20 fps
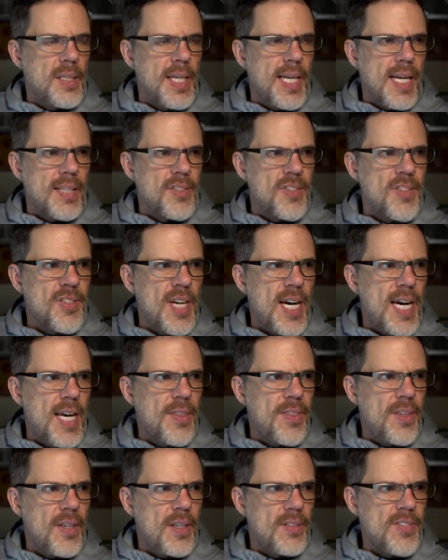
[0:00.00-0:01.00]
click on
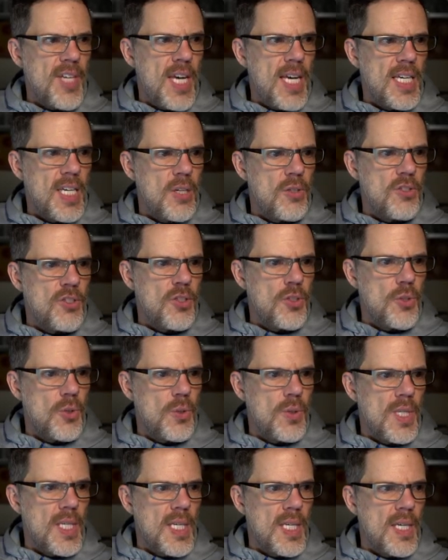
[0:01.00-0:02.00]
Scythe. It'll take you
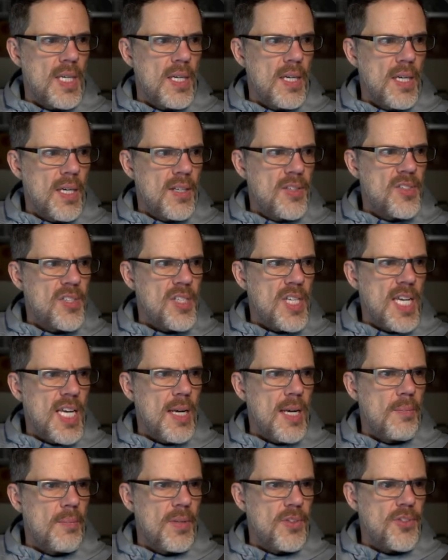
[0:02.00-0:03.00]
to the
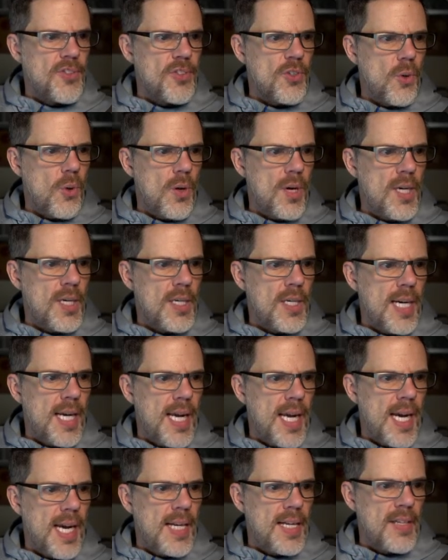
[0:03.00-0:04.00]
Steam store,
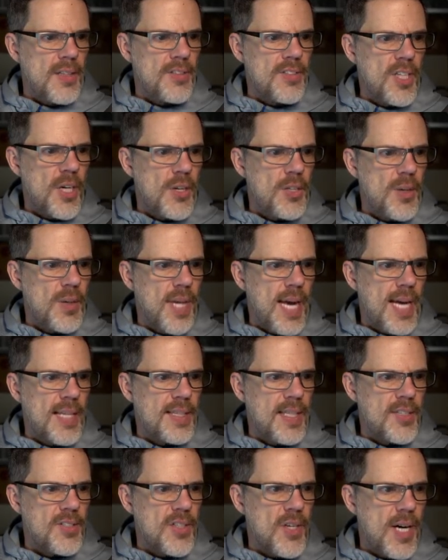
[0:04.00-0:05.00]
and it'll tell you
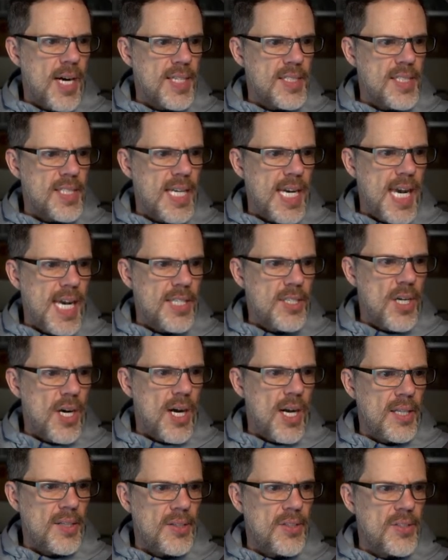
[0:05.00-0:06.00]
that this costs
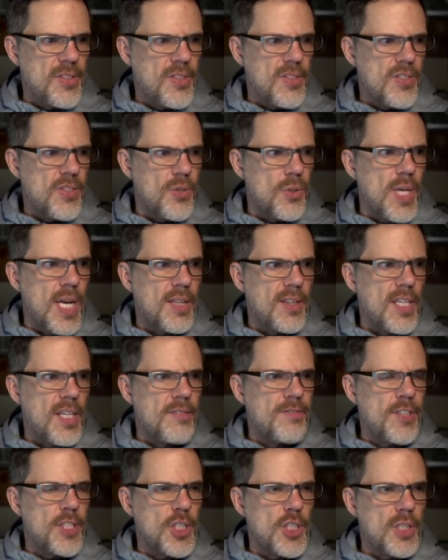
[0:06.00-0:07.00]
$8 to get
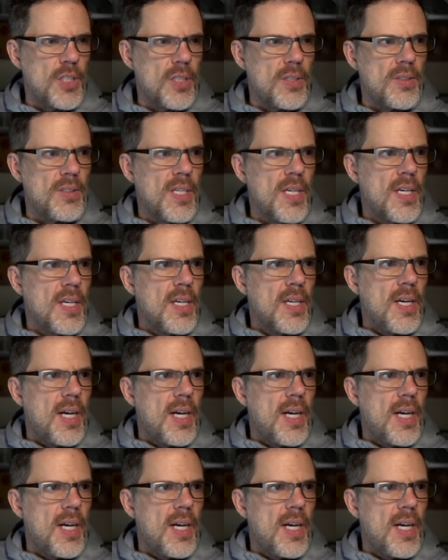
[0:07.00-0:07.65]
the official